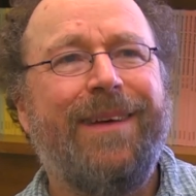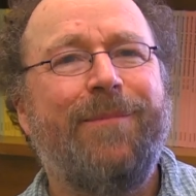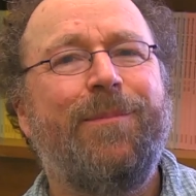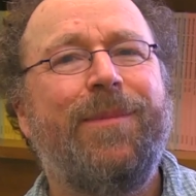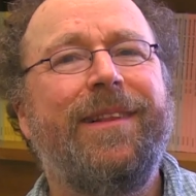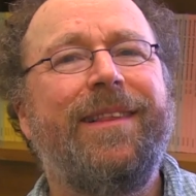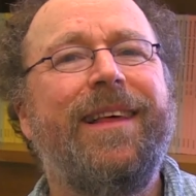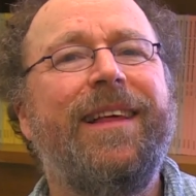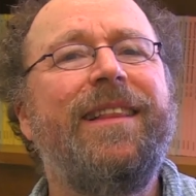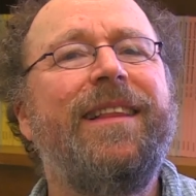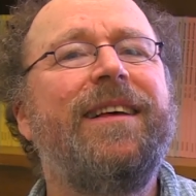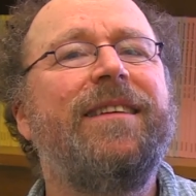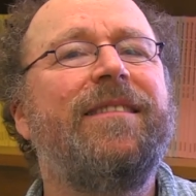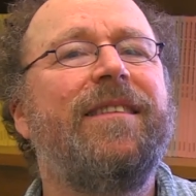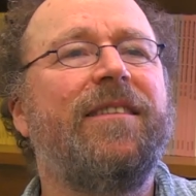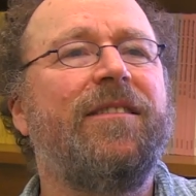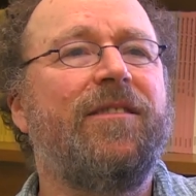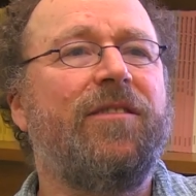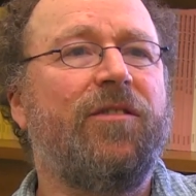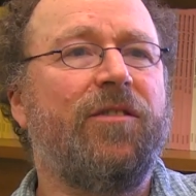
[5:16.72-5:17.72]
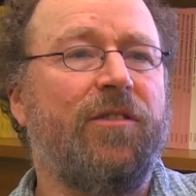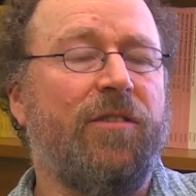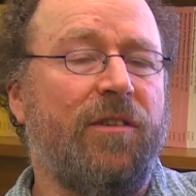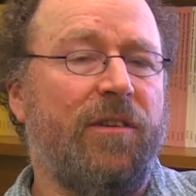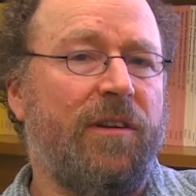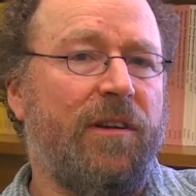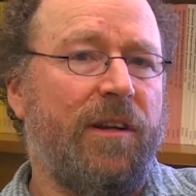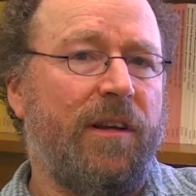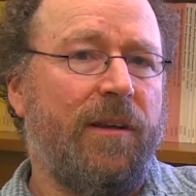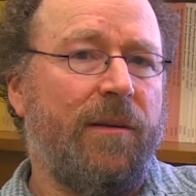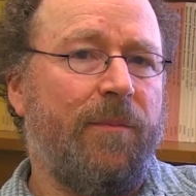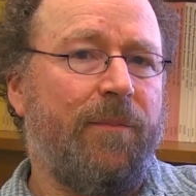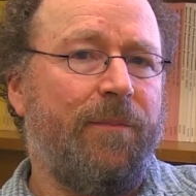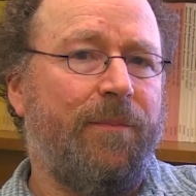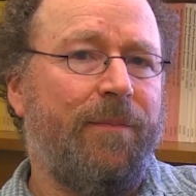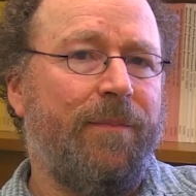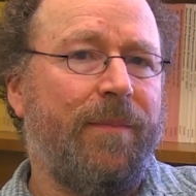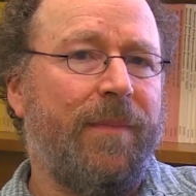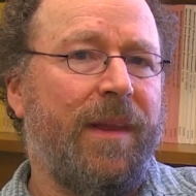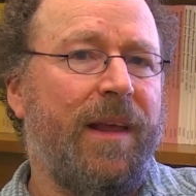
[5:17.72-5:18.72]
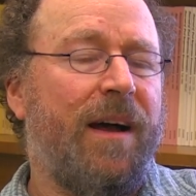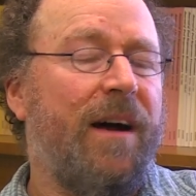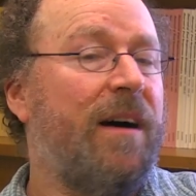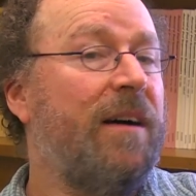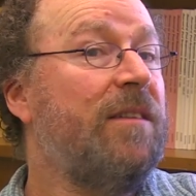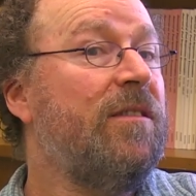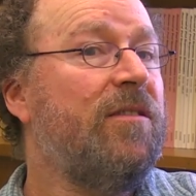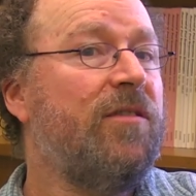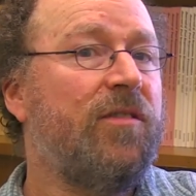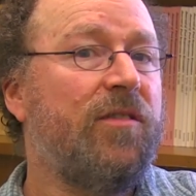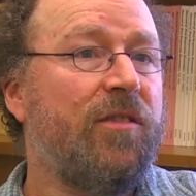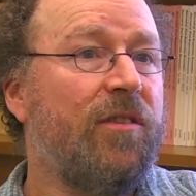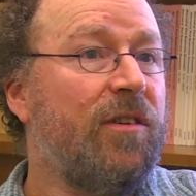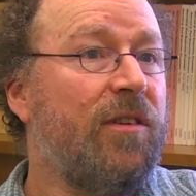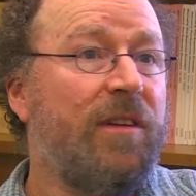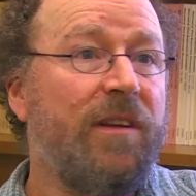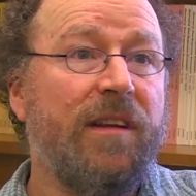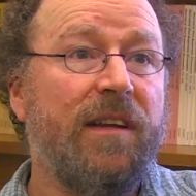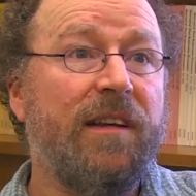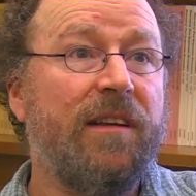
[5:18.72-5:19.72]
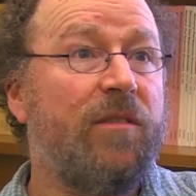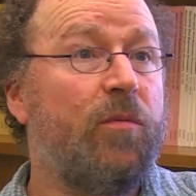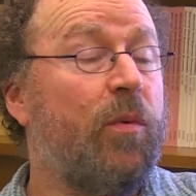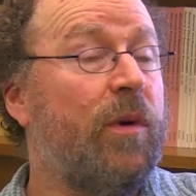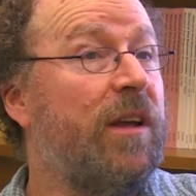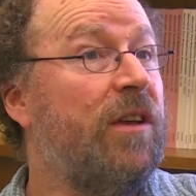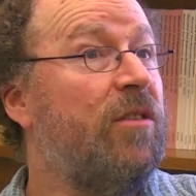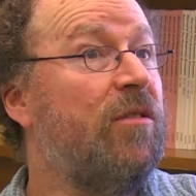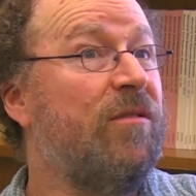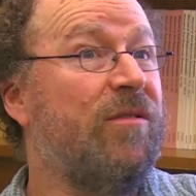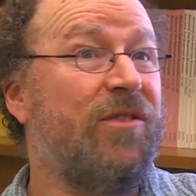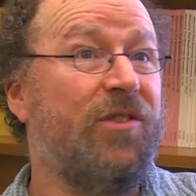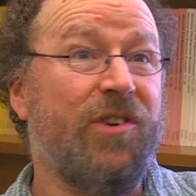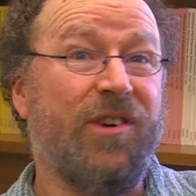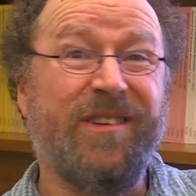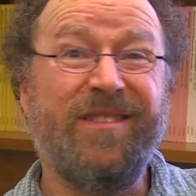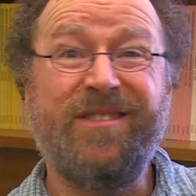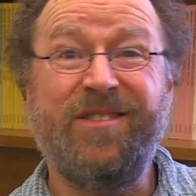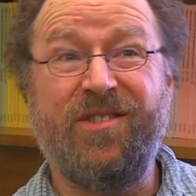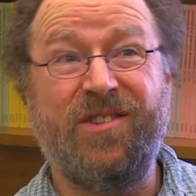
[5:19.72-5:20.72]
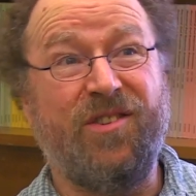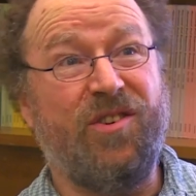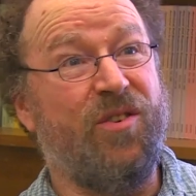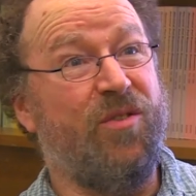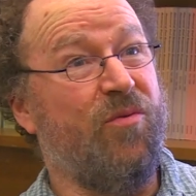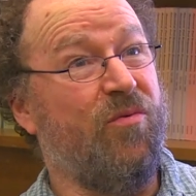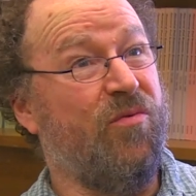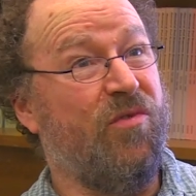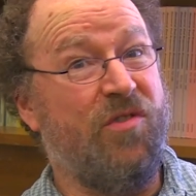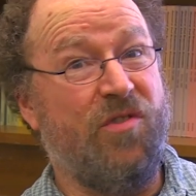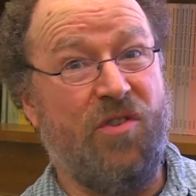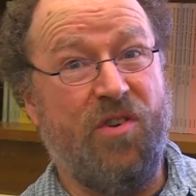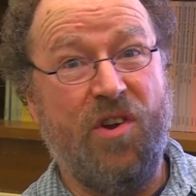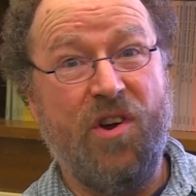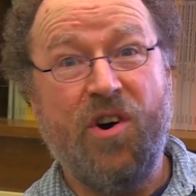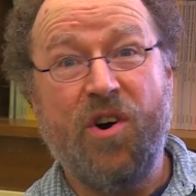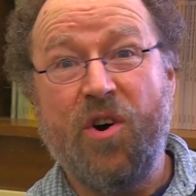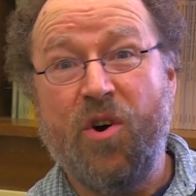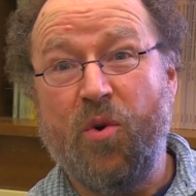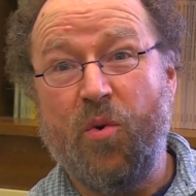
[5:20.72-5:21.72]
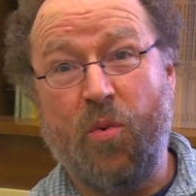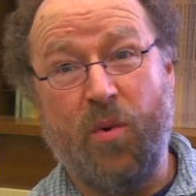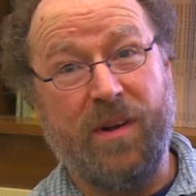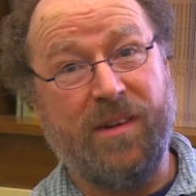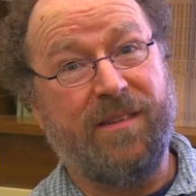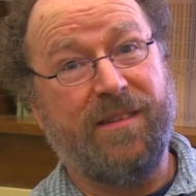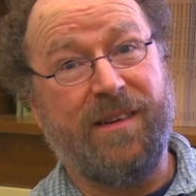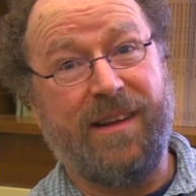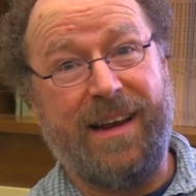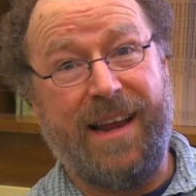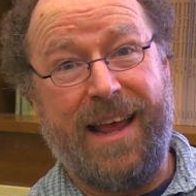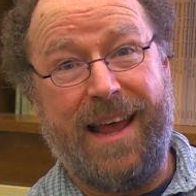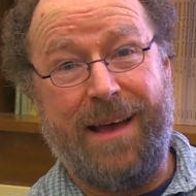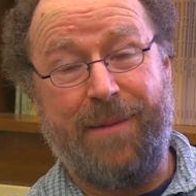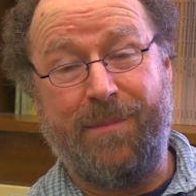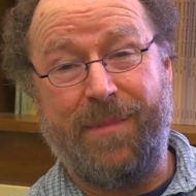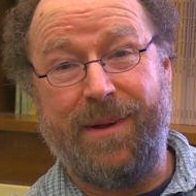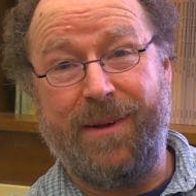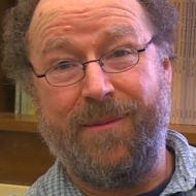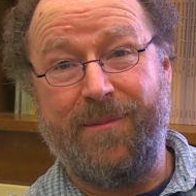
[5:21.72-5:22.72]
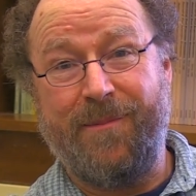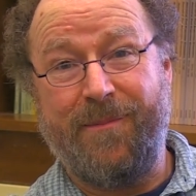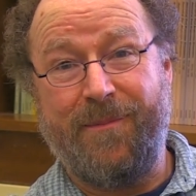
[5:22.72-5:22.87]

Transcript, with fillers: But then there's uncertainty. Uncertainty is where you just don't know what's going to happen.